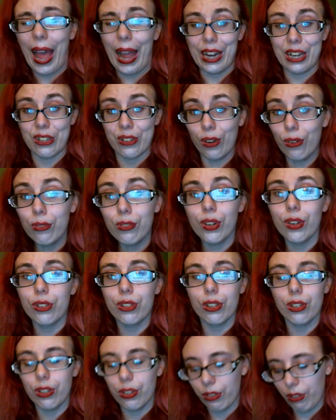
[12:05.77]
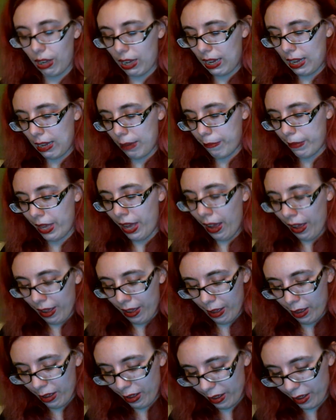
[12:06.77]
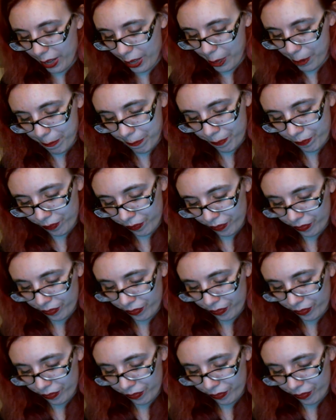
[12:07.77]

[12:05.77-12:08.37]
I don't know the new name.